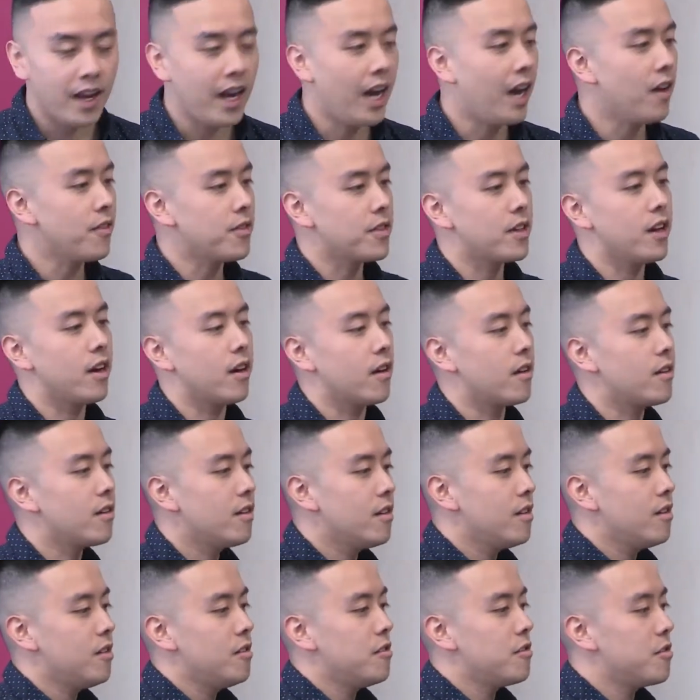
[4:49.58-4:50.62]
out there
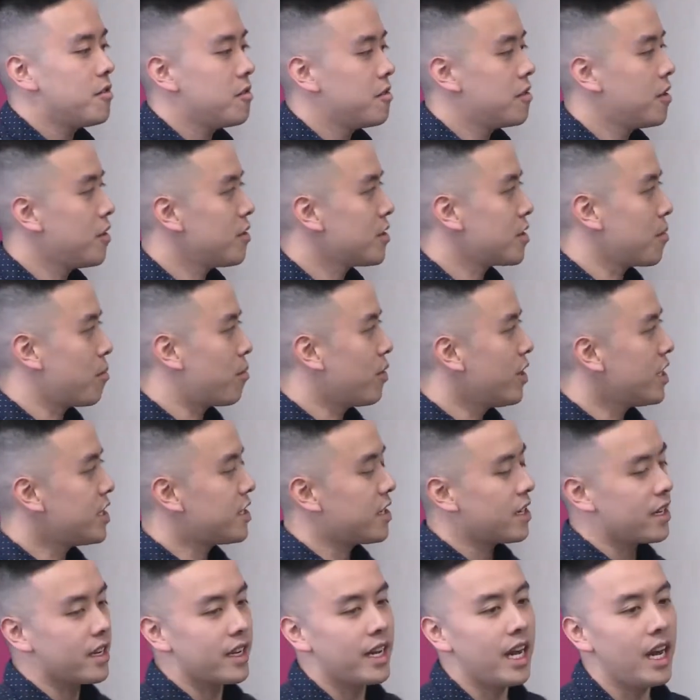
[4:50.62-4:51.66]
was a bridge
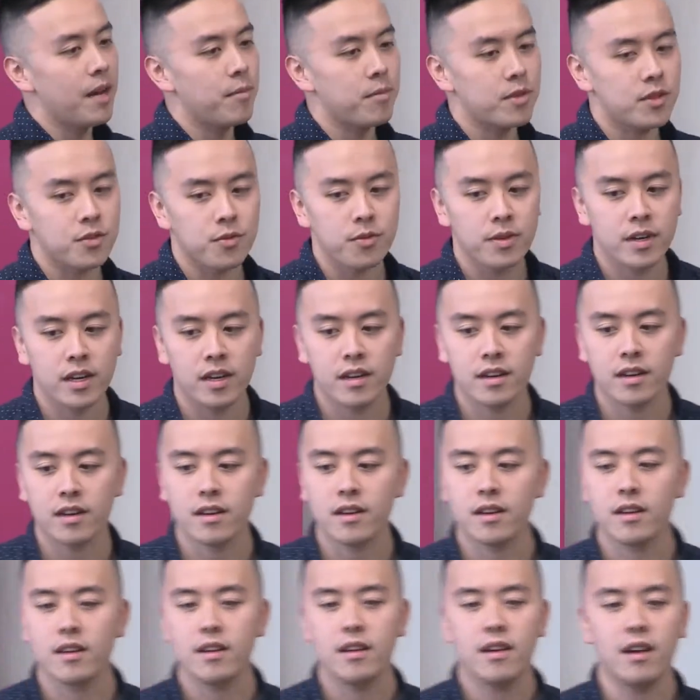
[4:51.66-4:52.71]
in the gap between
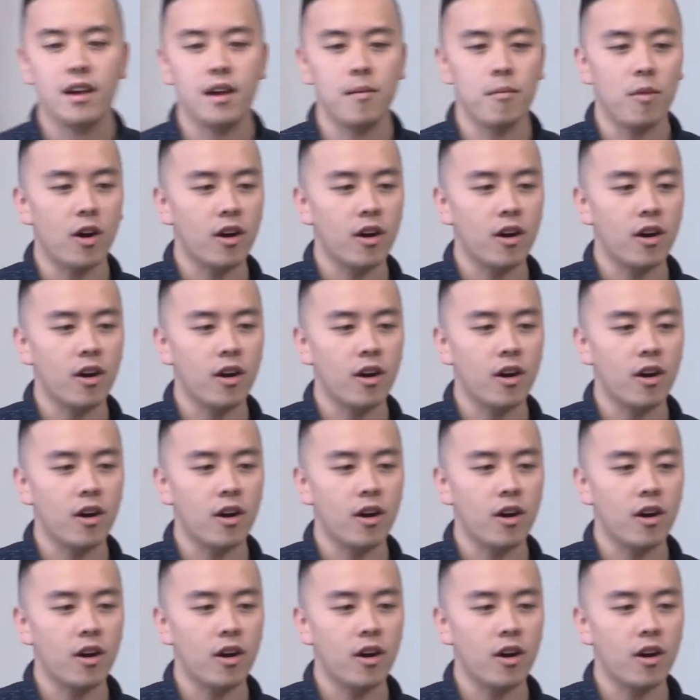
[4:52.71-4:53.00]
a